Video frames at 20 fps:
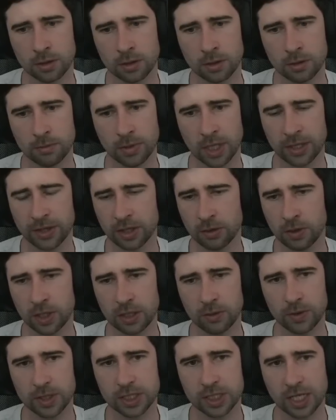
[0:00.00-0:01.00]
But I think
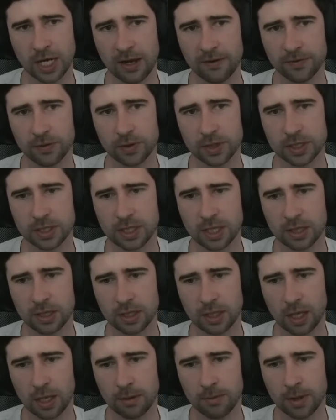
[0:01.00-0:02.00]
we just have to extend the
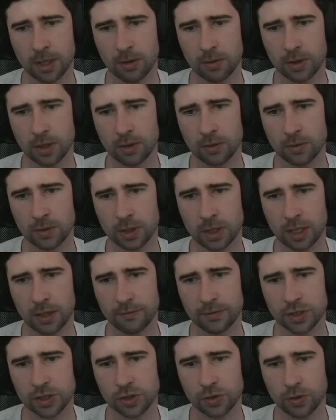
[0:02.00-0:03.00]
game here. We don't really have
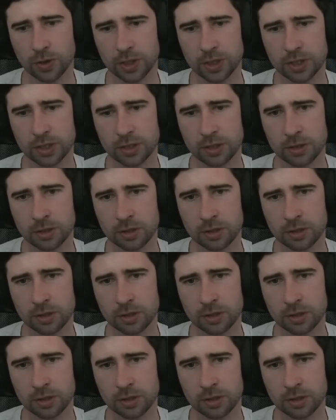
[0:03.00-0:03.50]
a choice.